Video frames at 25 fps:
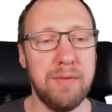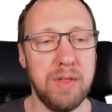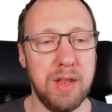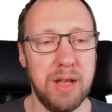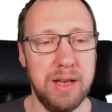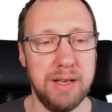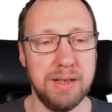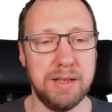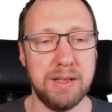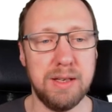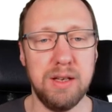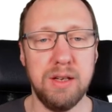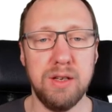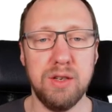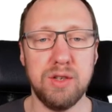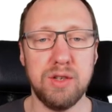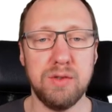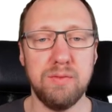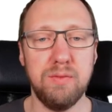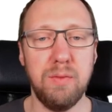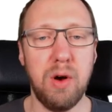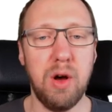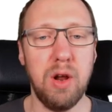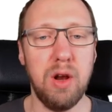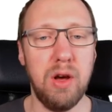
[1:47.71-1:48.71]
is
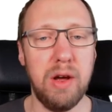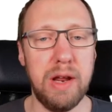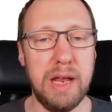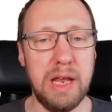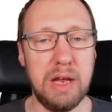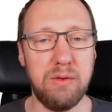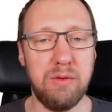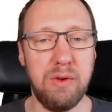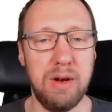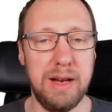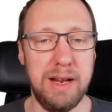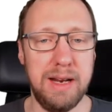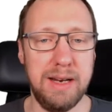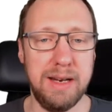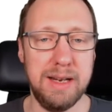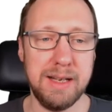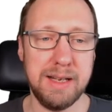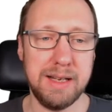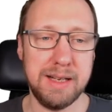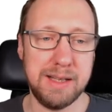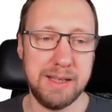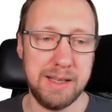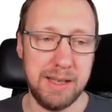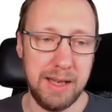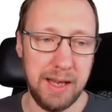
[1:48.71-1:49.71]
smaller or equal than
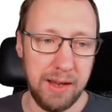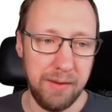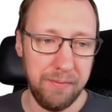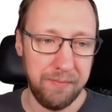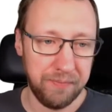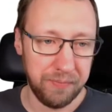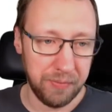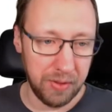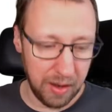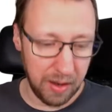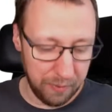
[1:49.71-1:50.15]
xi